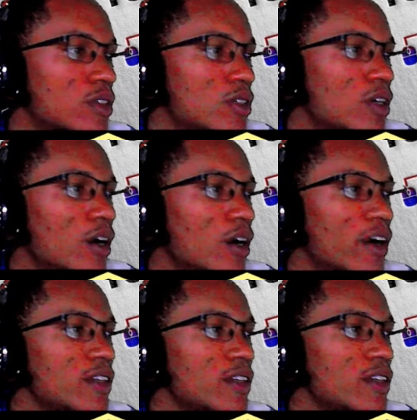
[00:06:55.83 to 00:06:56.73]
Alright,
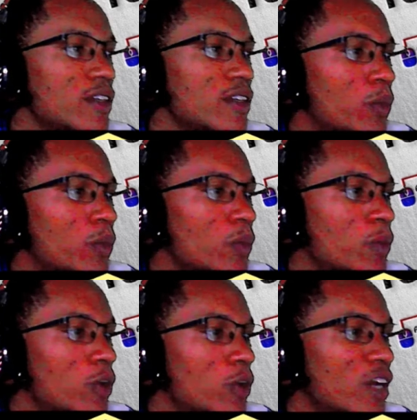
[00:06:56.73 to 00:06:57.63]
we want
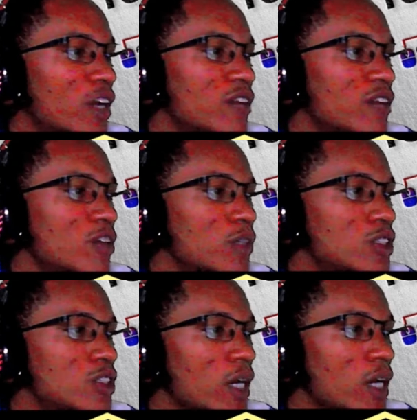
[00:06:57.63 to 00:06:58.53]
5 numbers, so we
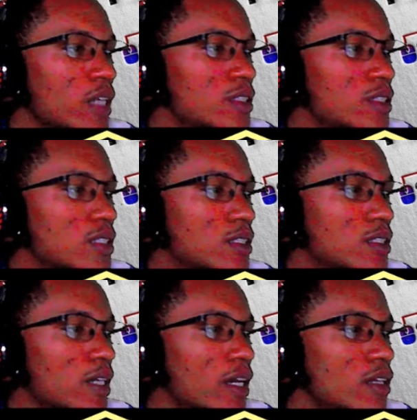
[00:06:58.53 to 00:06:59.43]
add in 6
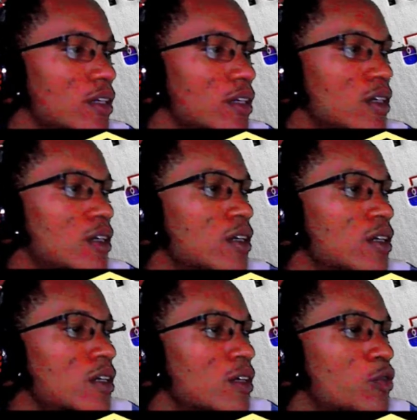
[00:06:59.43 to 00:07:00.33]
again.
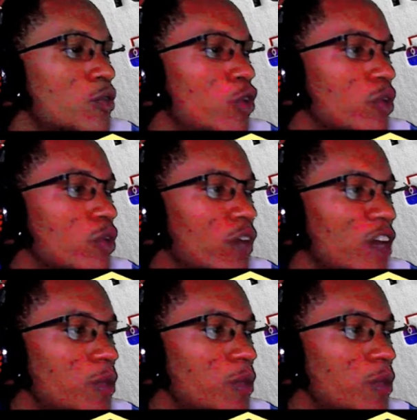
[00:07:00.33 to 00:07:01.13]
45 plus